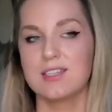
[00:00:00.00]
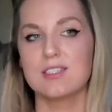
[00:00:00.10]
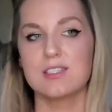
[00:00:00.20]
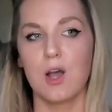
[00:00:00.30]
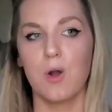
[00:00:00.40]

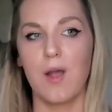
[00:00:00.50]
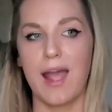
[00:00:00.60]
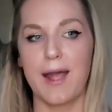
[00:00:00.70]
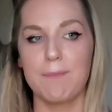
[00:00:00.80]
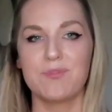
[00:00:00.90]
So
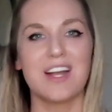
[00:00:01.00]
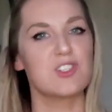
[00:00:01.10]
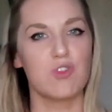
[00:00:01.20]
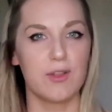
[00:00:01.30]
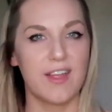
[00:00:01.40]

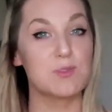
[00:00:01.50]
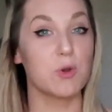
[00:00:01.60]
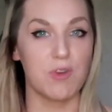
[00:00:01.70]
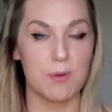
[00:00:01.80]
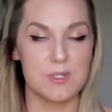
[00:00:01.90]
that's
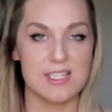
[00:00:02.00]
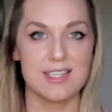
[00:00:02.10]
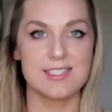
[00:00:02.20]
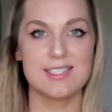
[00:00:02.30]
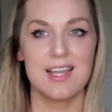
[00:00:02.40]
what it
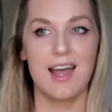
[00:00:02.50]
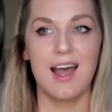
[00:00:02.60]
represents.